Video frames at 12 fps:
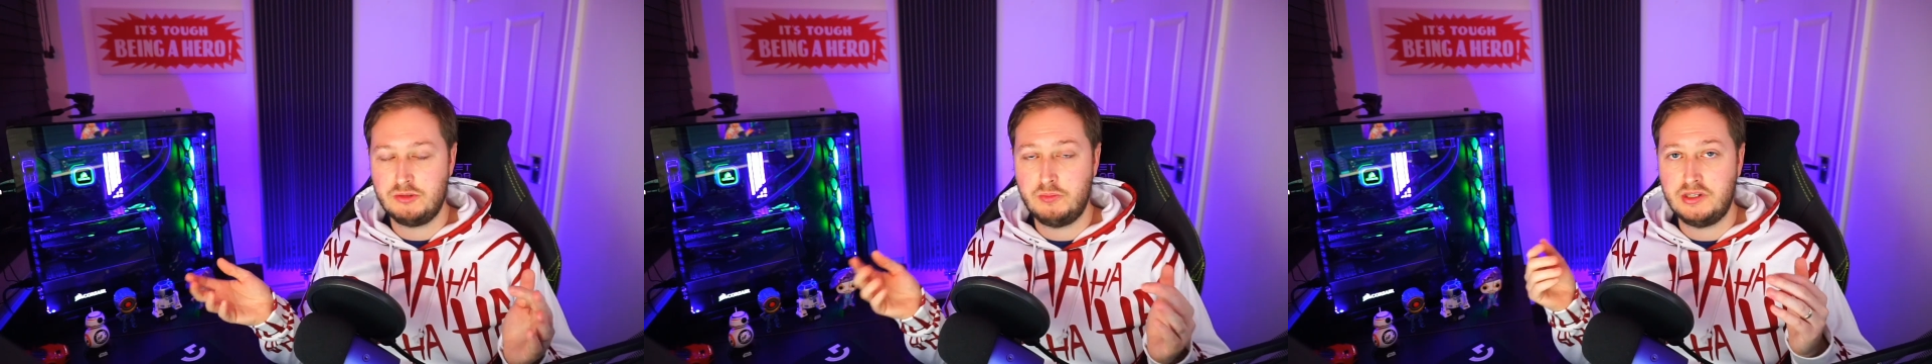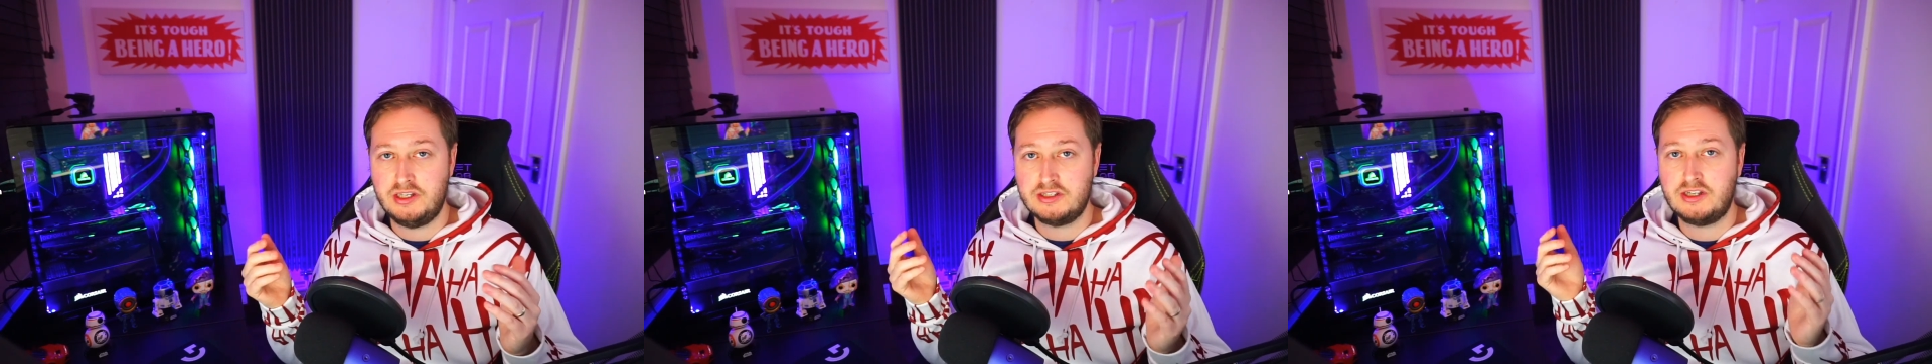but
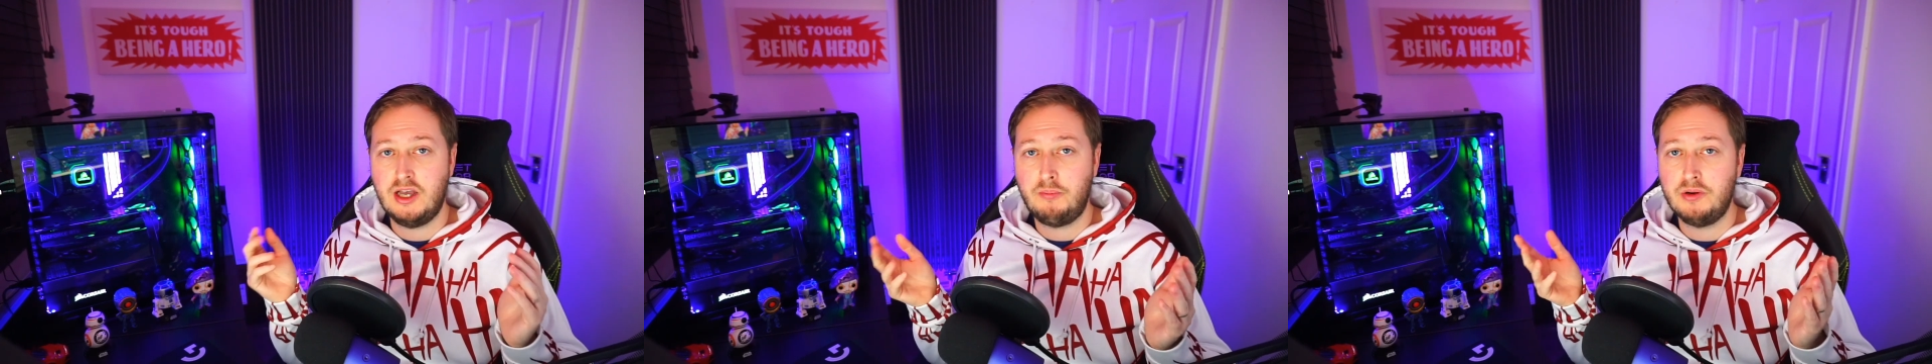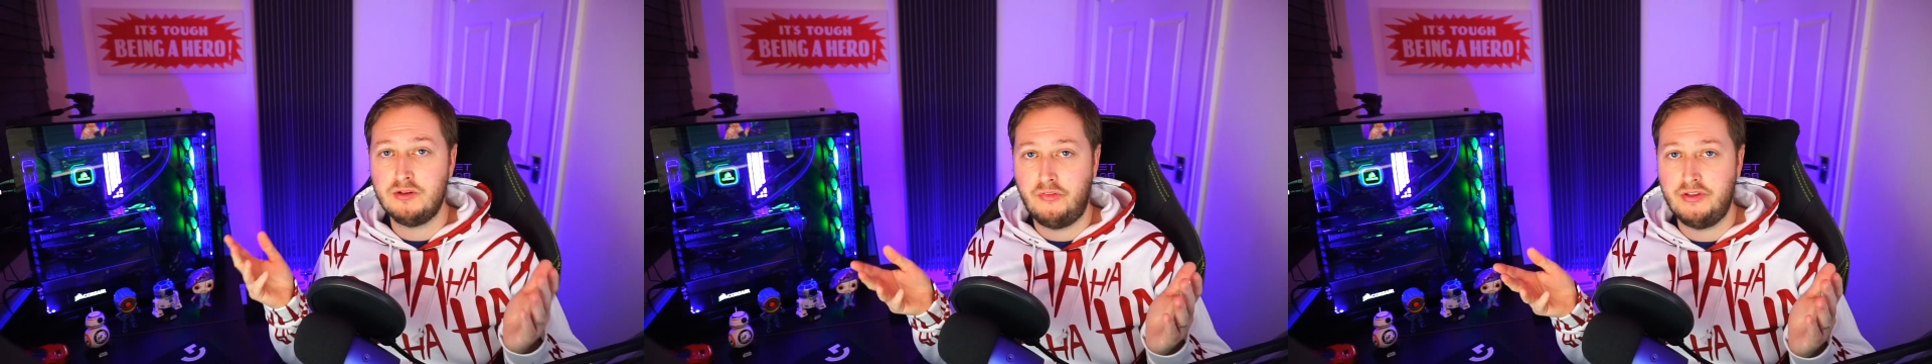there's a couple
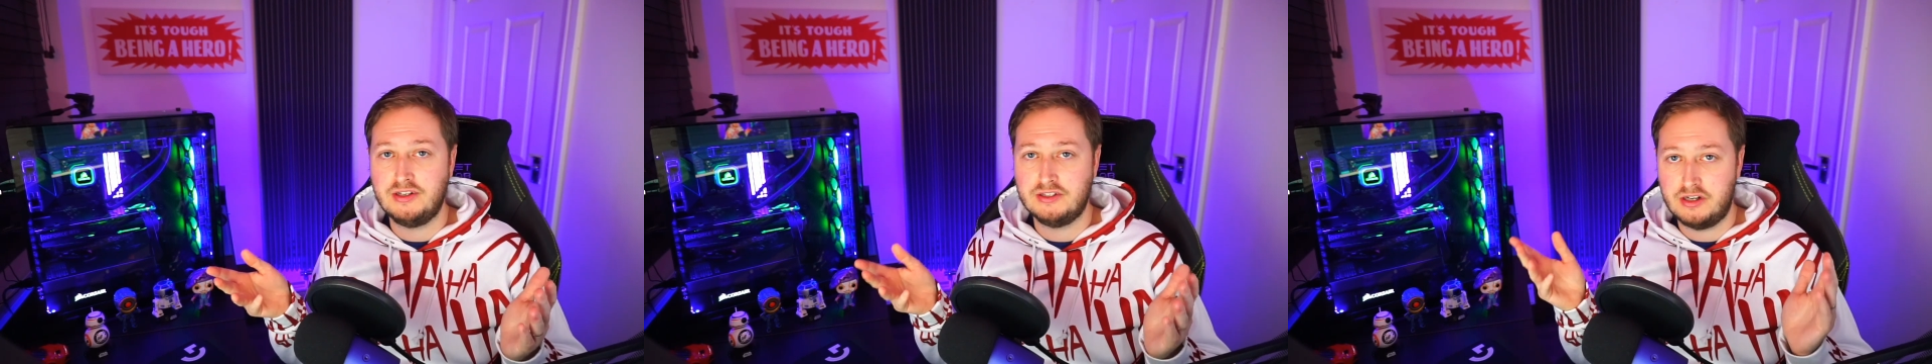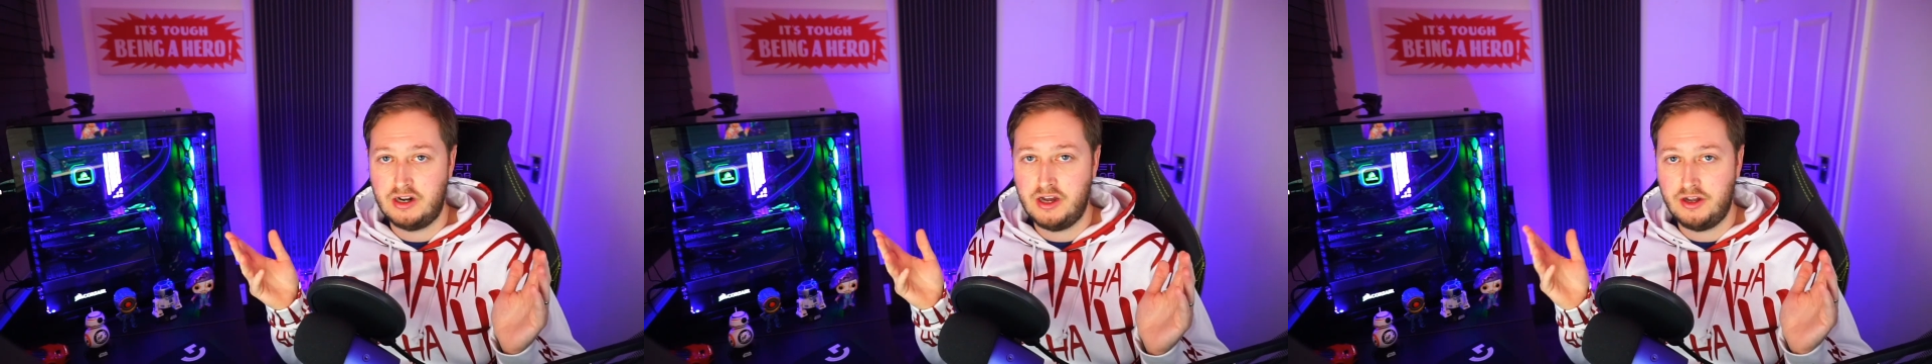of things that
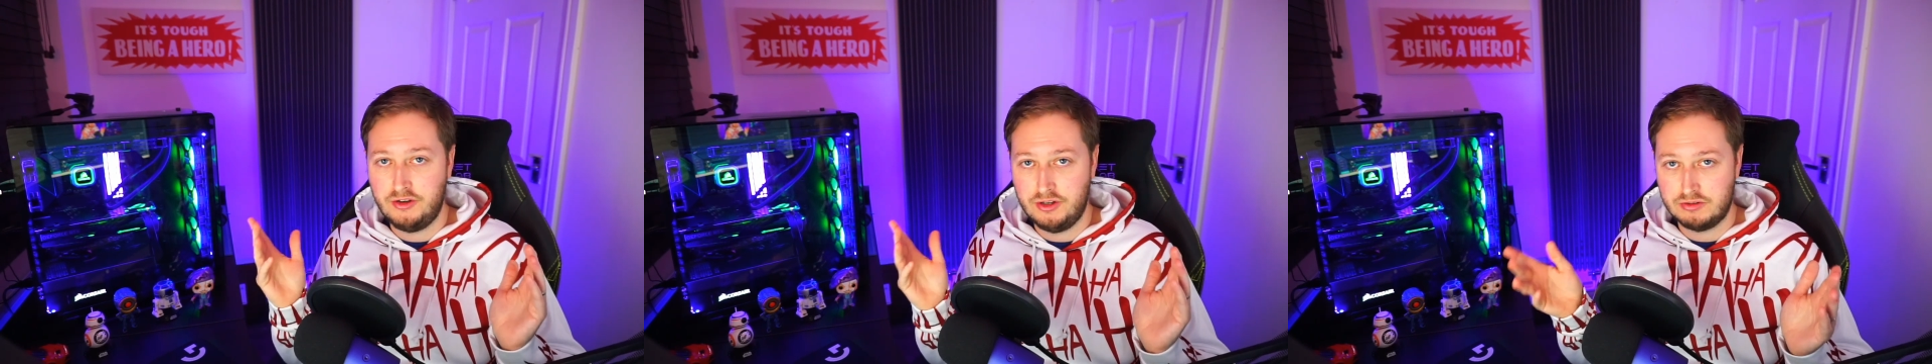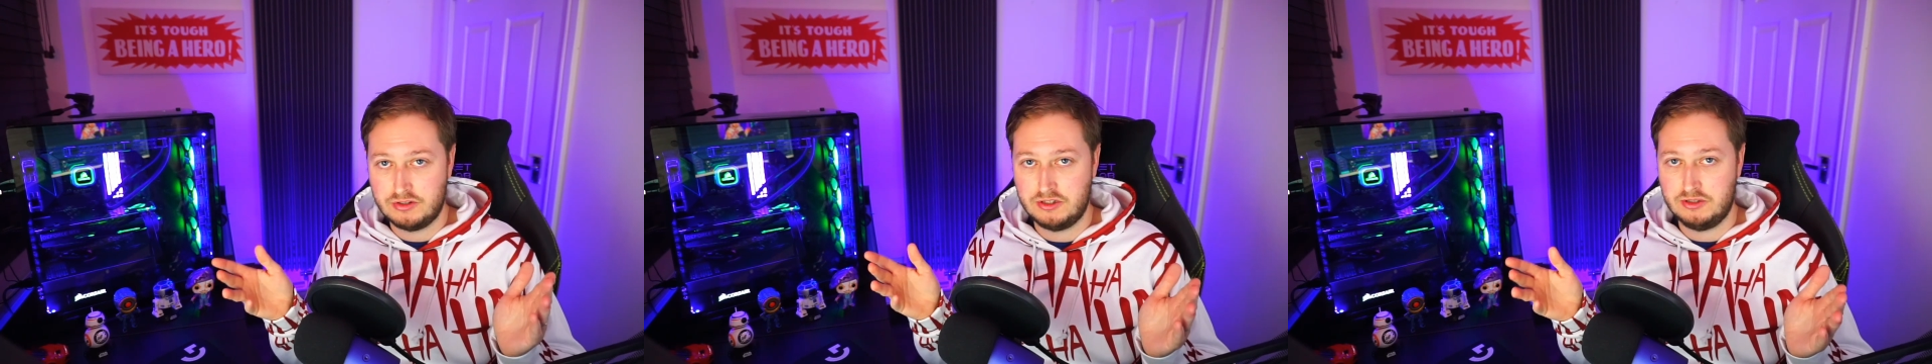are
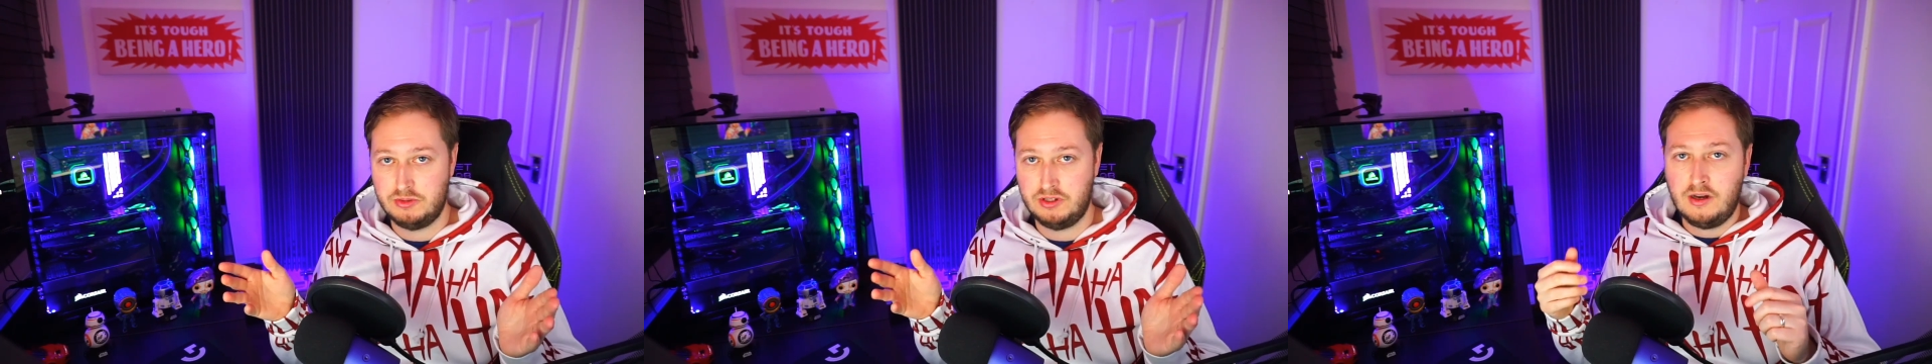noticeable.